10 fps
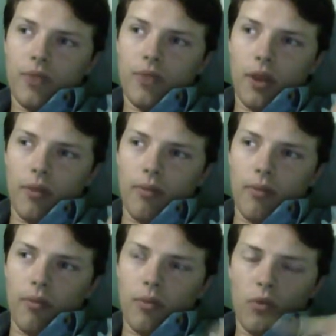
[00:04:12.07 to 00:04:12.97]

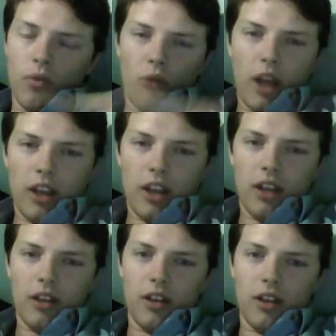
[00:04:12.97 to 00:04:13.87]
them
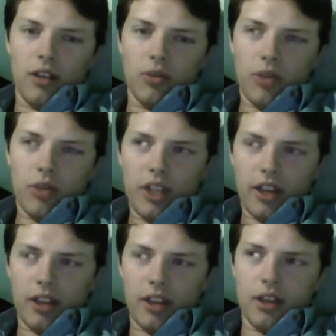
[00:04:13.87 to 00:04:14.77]
writing it,
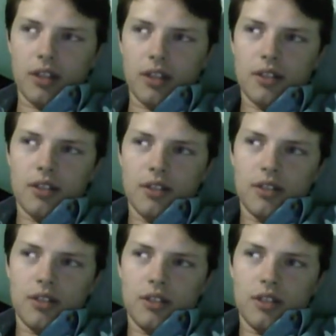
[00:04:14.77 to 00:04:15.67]
reading it,
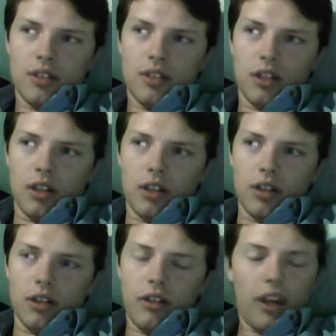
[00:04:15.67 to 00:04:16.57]

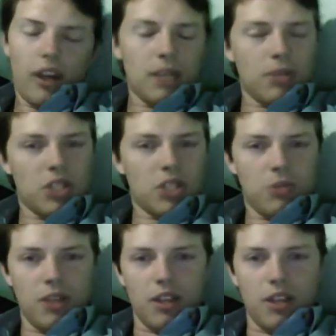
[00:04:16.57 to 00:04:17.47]
not as much
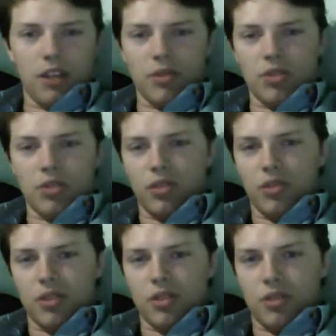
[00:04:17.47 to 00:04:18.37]
speaking. That was the only
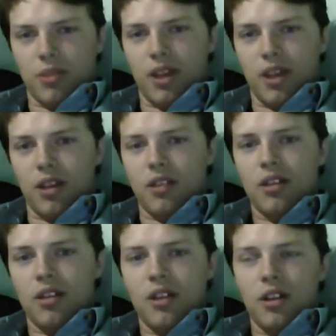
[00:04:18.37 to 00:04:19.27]
criticism I had,
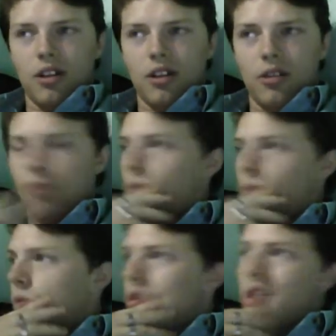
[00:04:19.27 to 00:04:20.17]

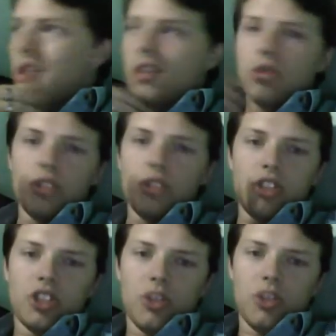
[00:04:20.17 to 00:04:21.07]
was that usually
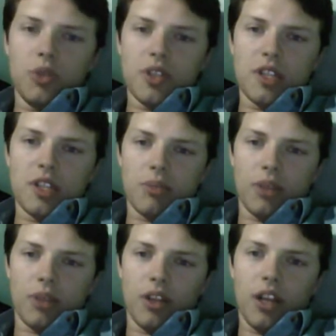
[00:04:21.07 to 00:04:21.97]
she would say
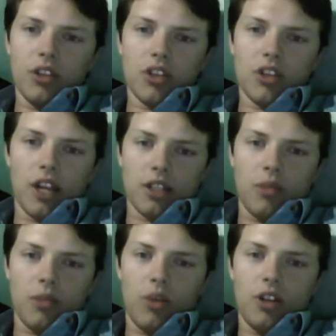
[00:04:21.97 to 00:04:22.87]
something in English and ask
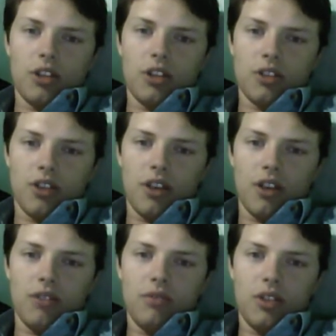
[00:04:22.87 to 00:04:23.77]
them, what did I just say
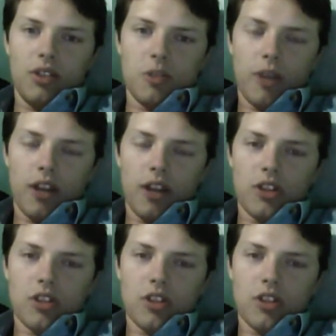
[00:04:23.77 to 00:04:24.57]
in Spanish?